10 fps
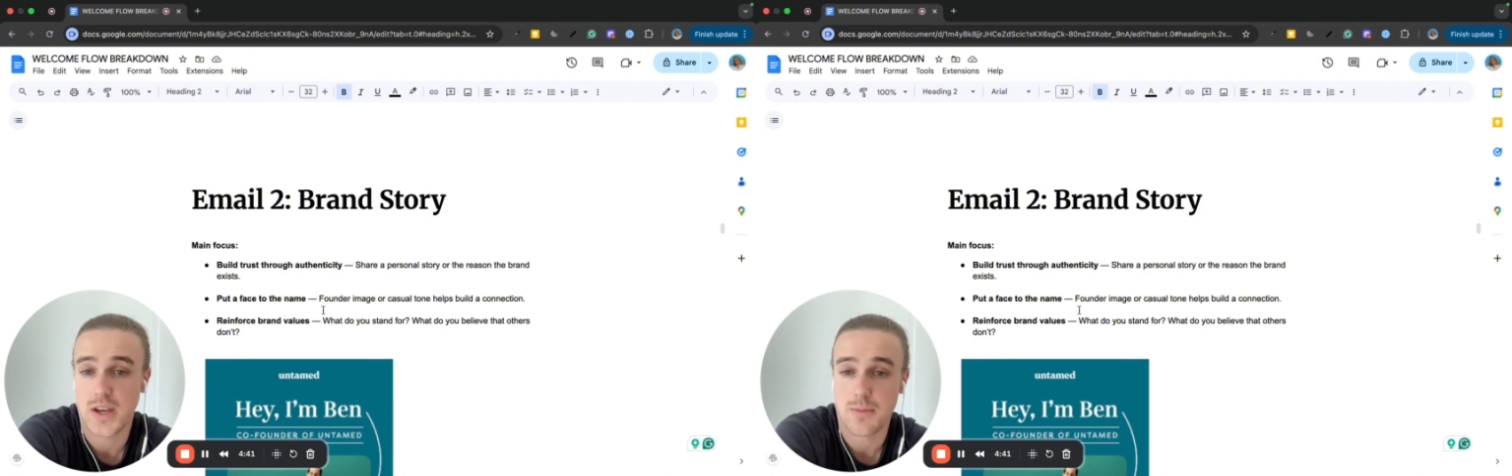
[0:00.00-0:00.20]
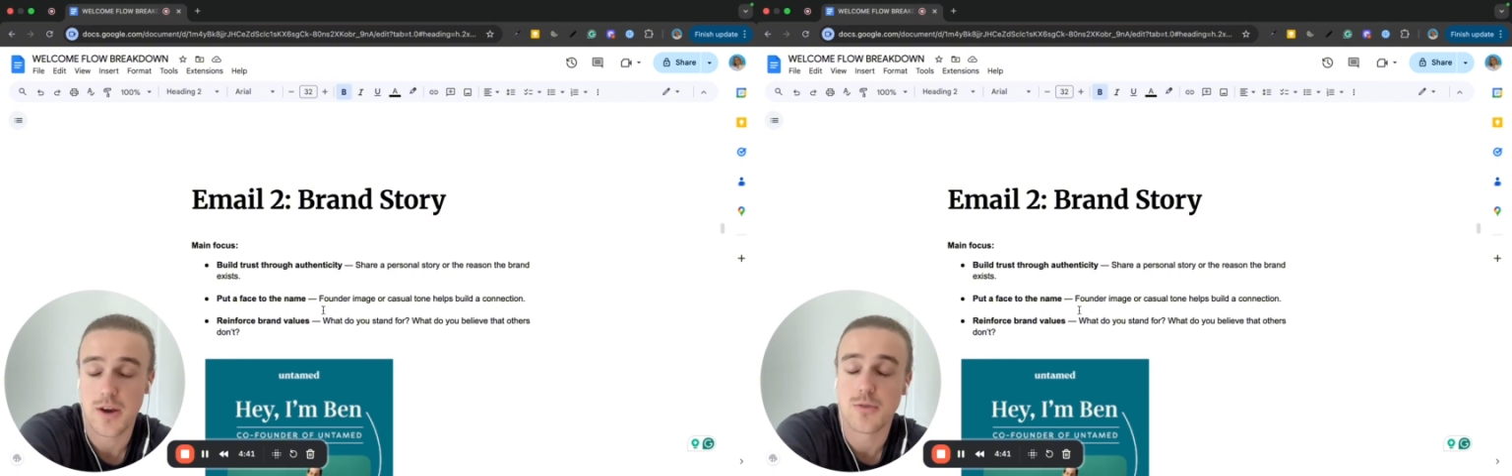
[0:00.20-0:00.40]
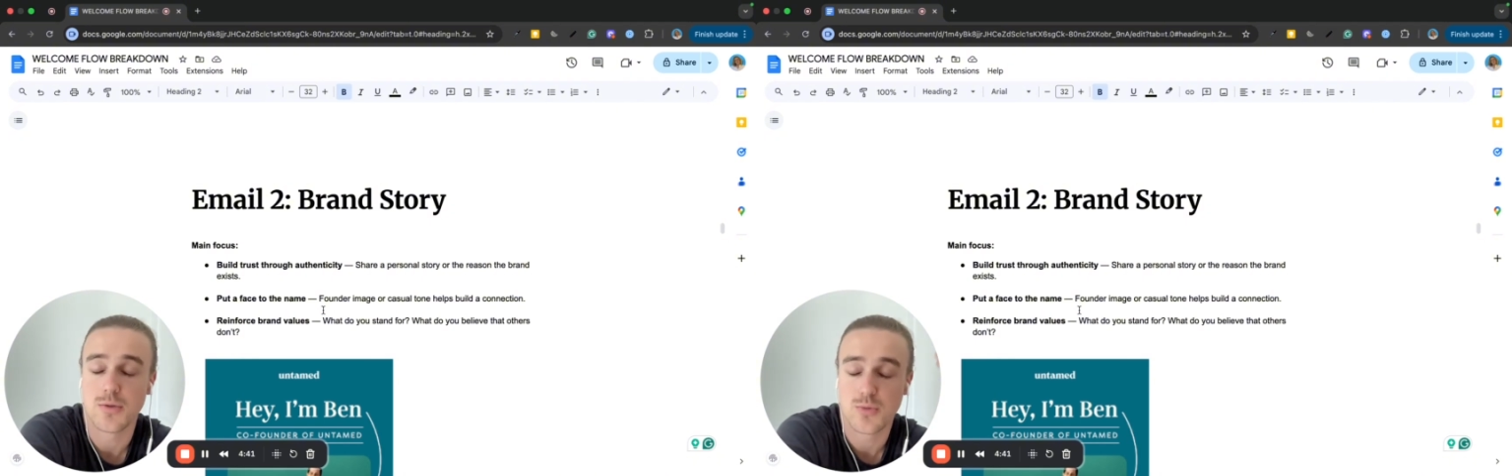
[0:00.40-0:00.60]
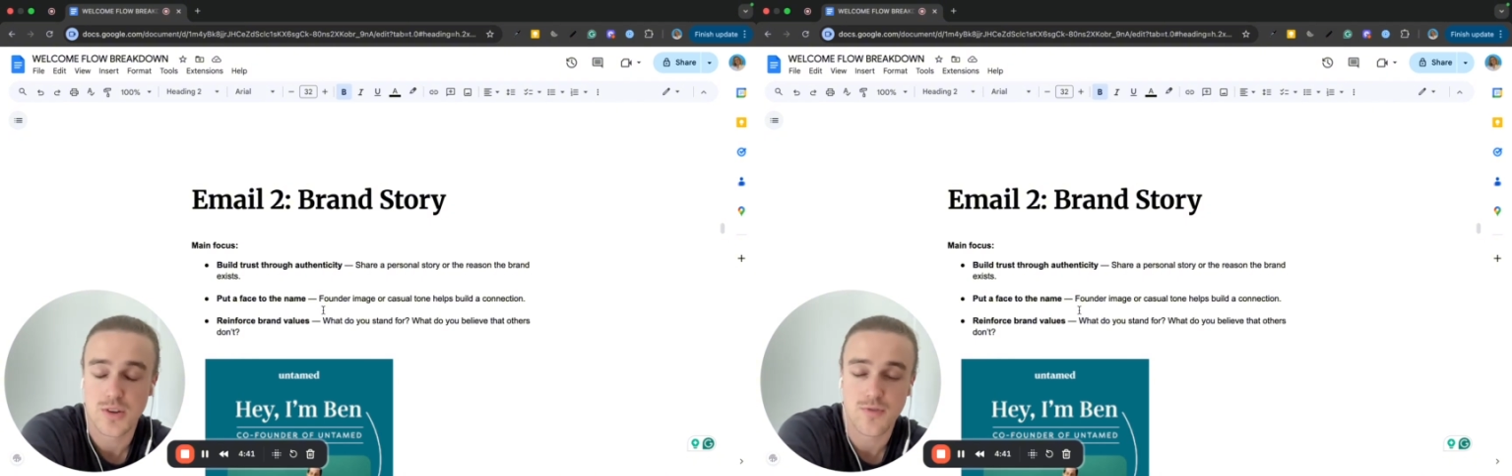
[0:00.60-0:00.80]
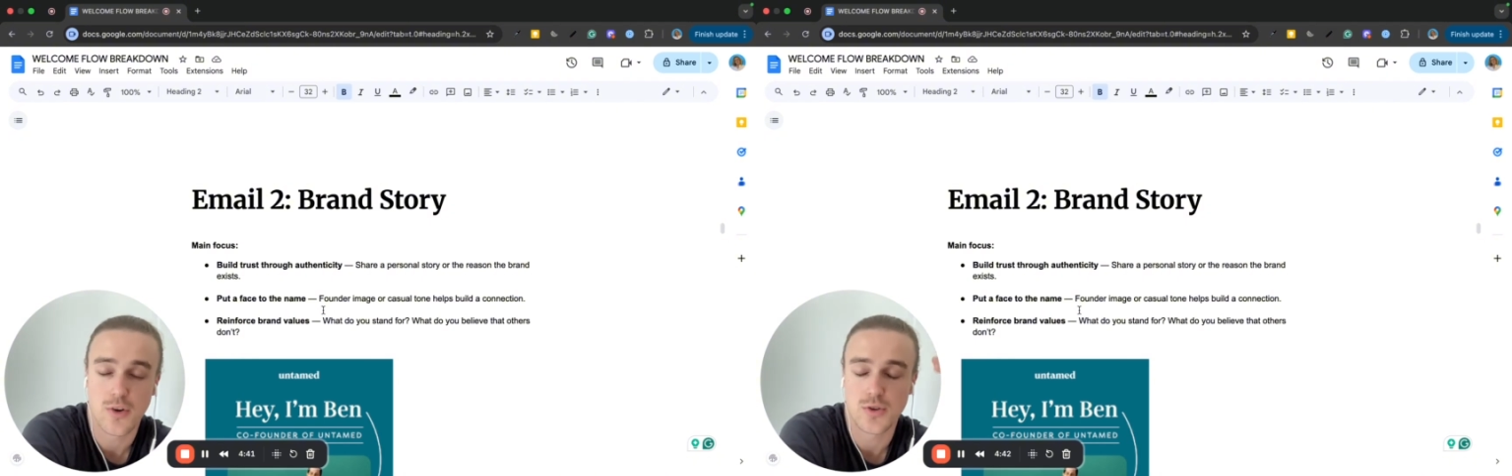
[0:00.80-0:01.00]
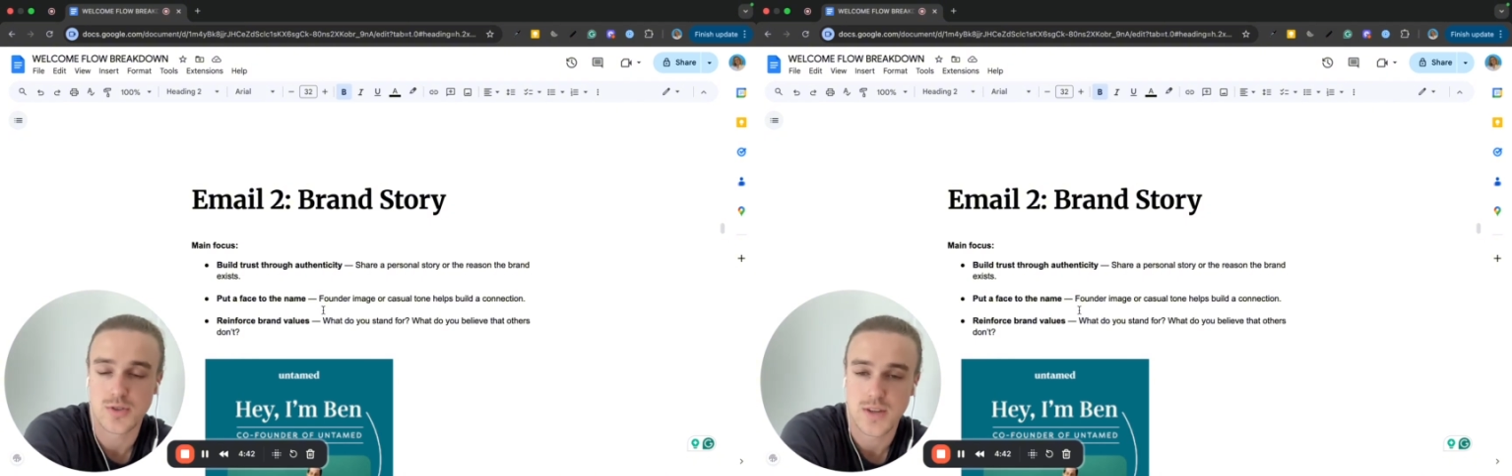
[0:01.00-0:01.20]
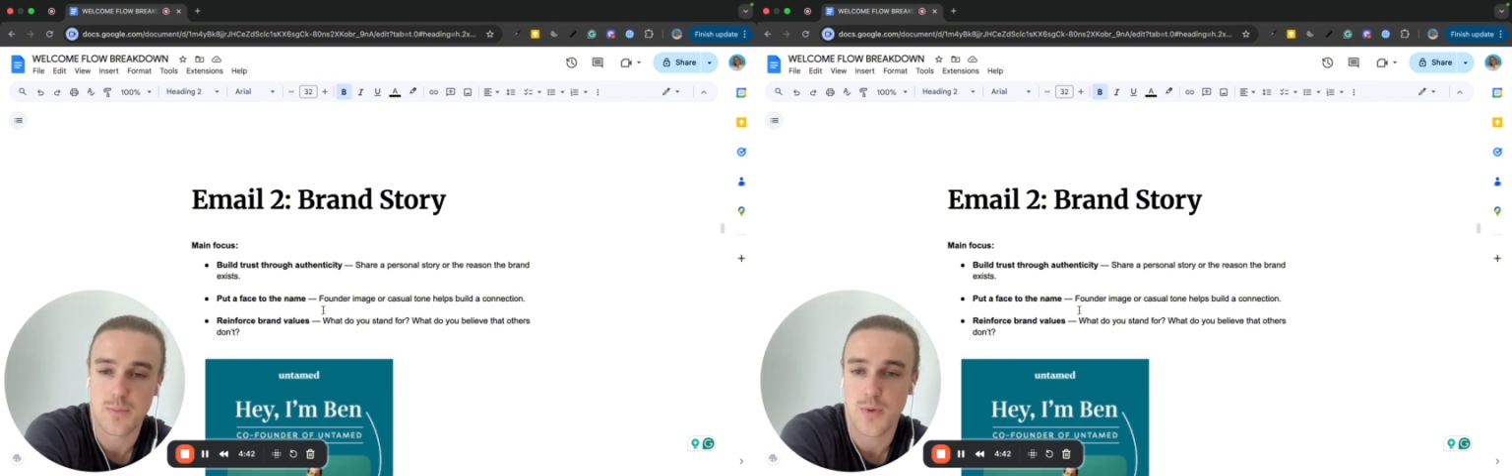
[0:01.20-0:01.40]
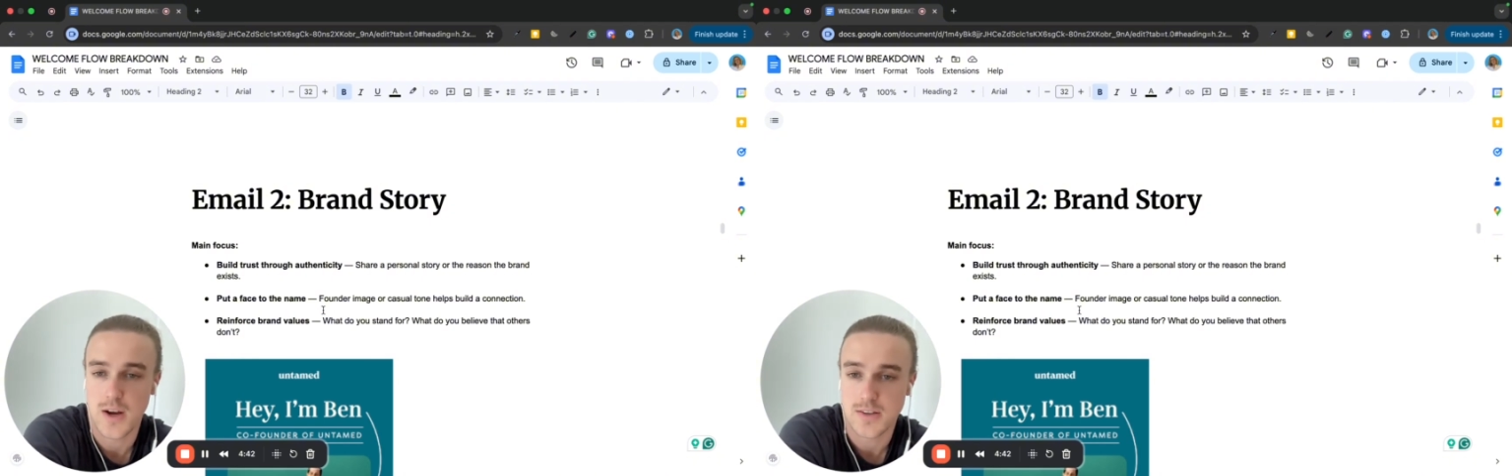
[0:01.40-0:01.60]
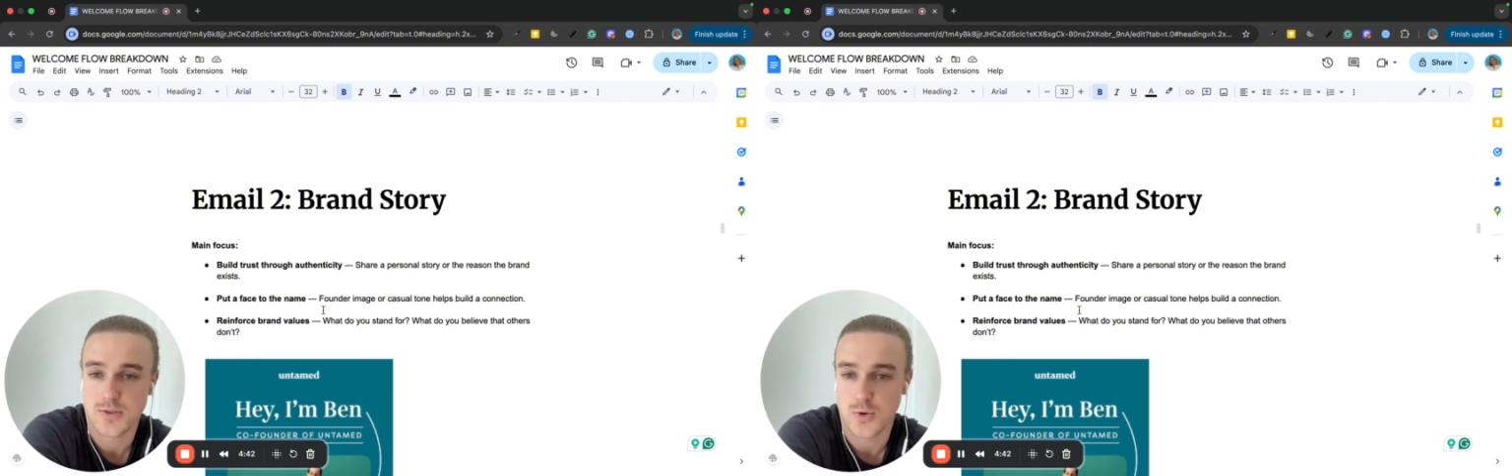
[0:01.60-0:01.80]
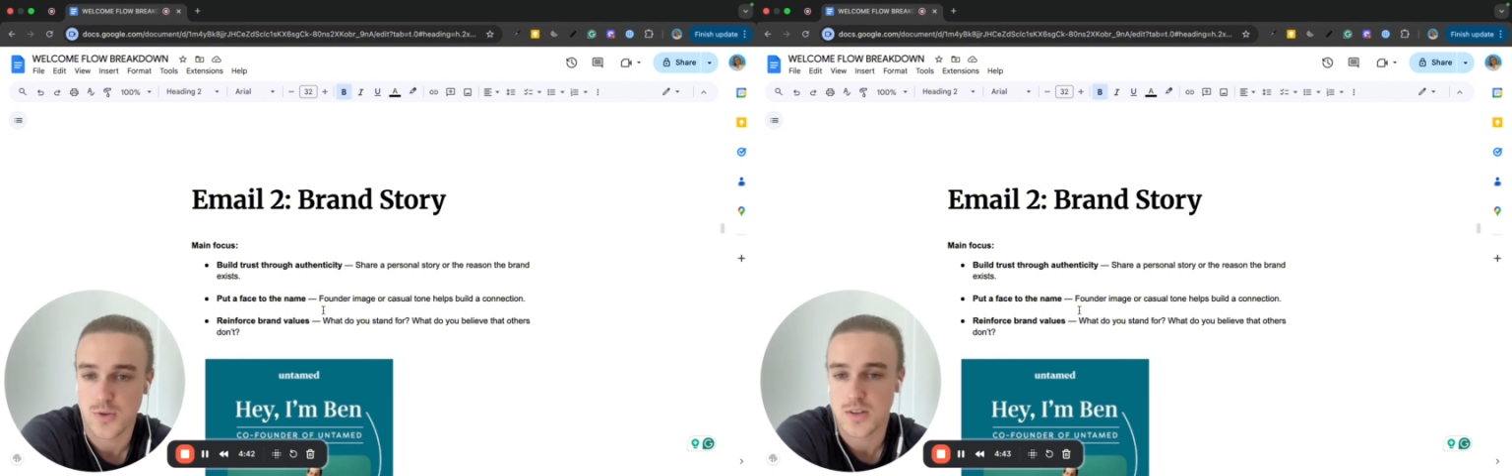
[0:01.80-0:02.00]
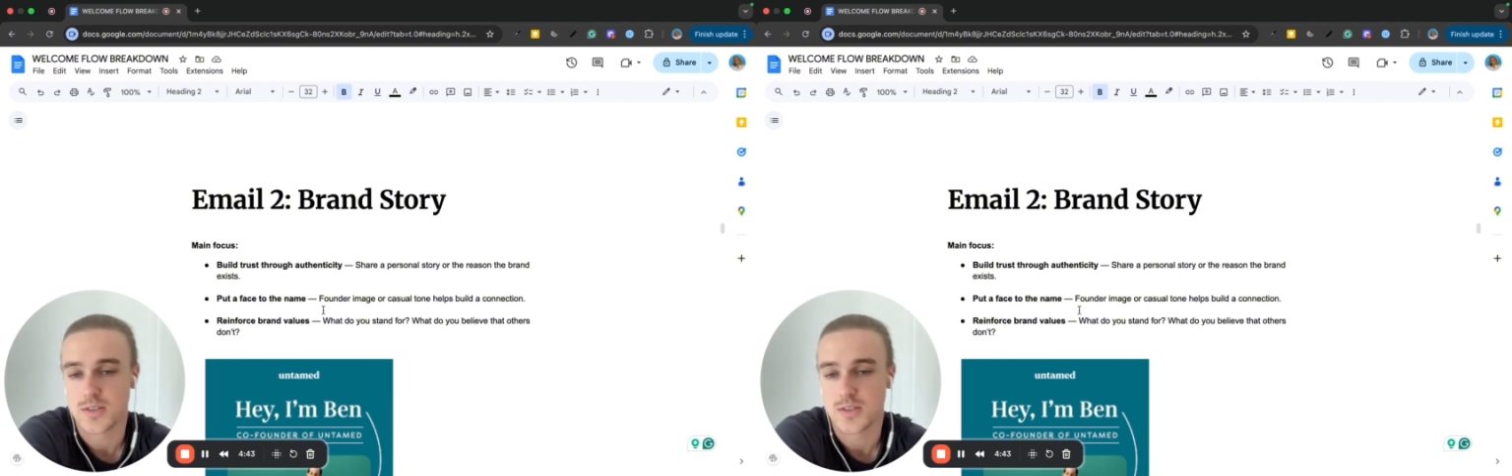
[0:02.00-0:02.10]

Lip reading: email and really focus on that brand story.